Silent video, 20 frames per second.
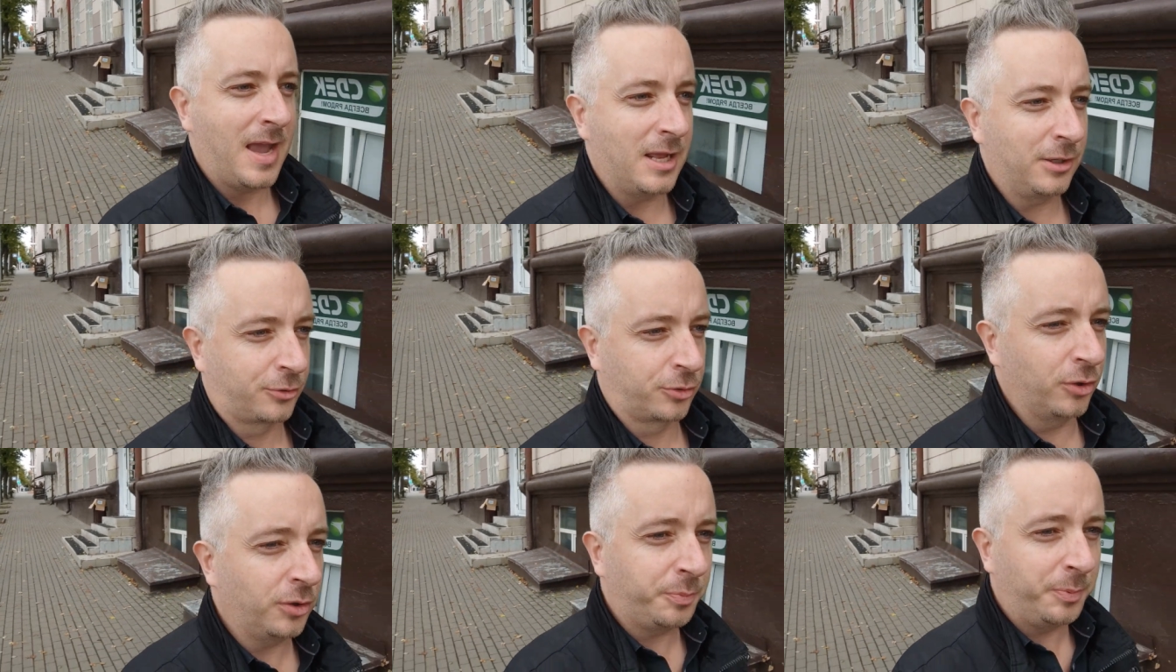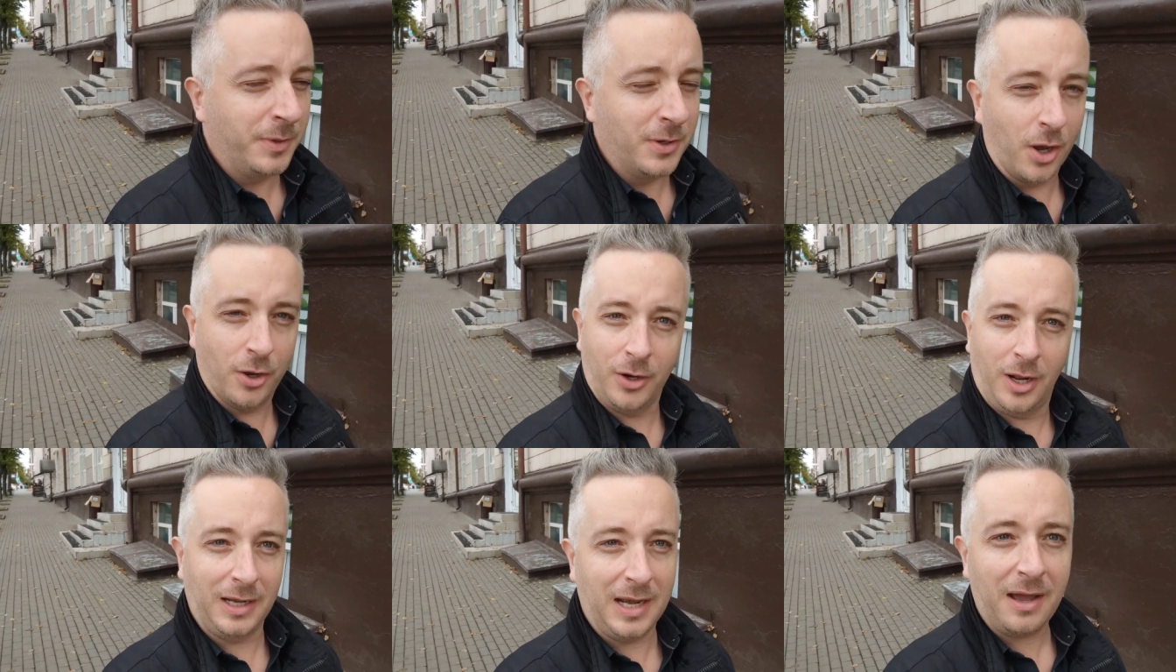And truth be
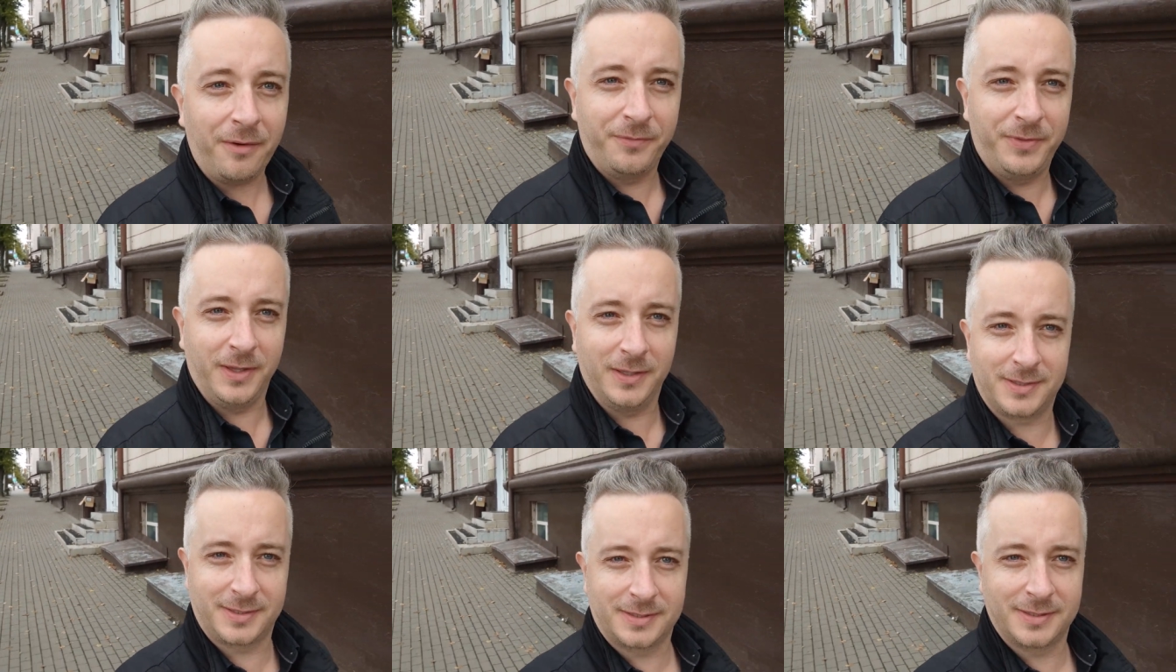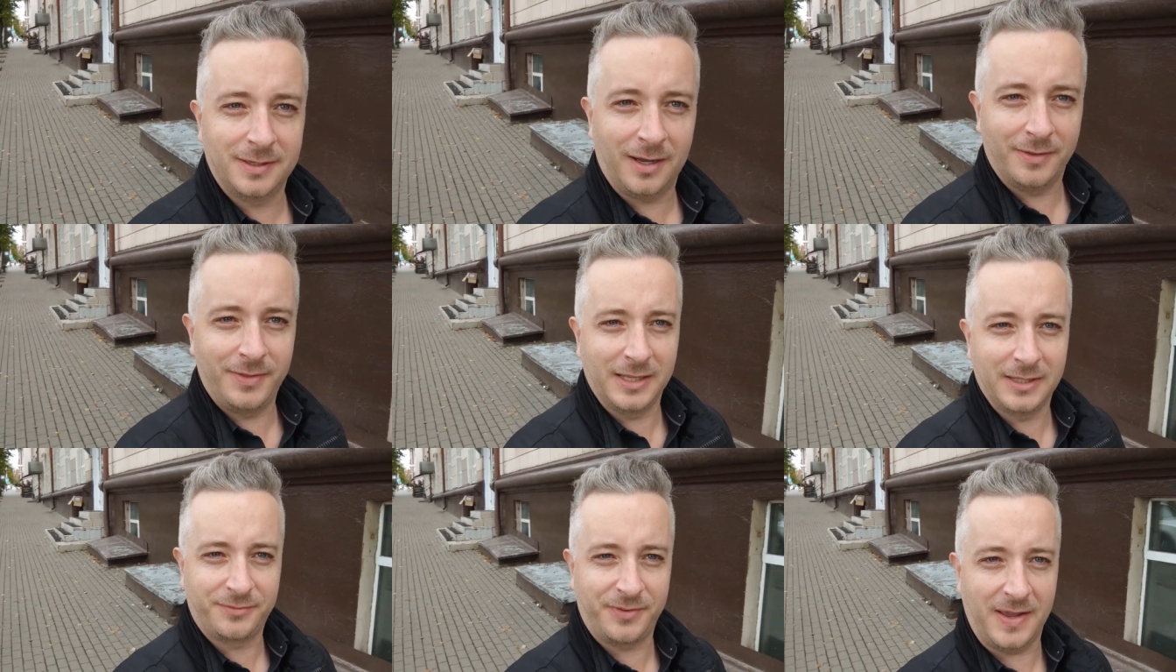known, I love this.
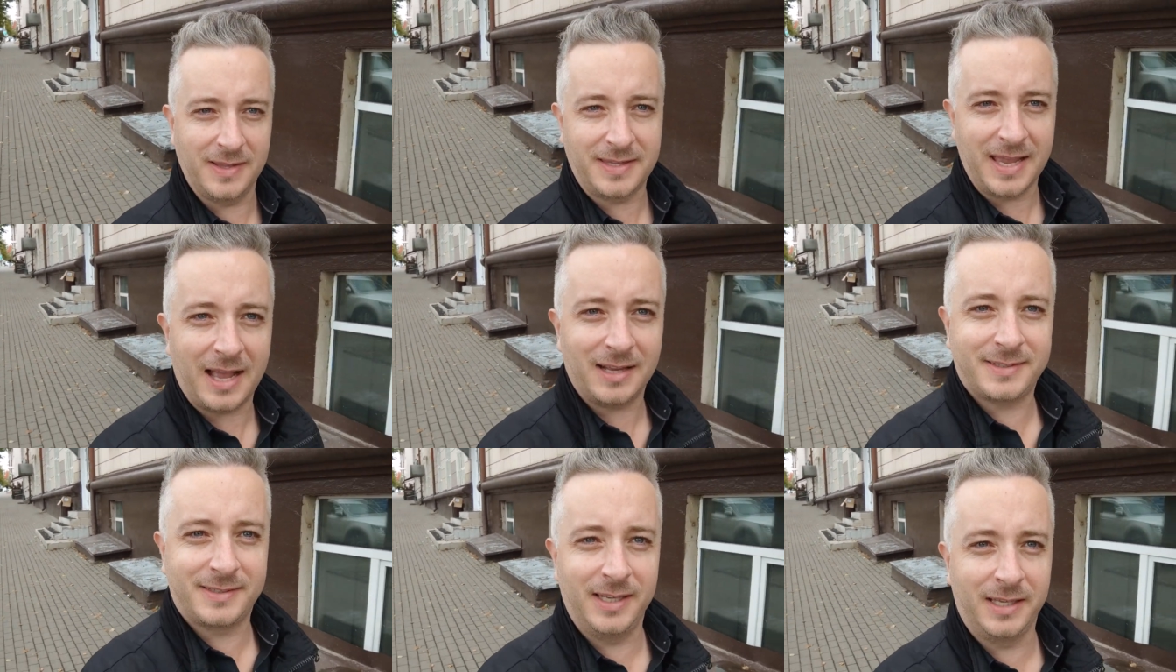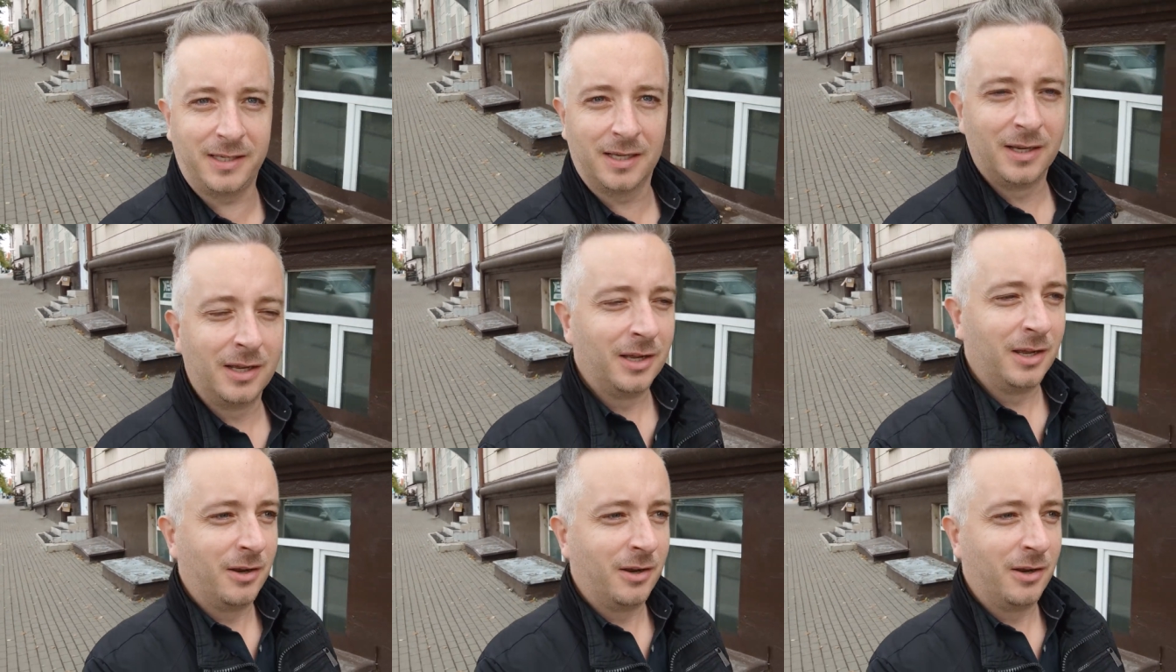I think it's fantastic,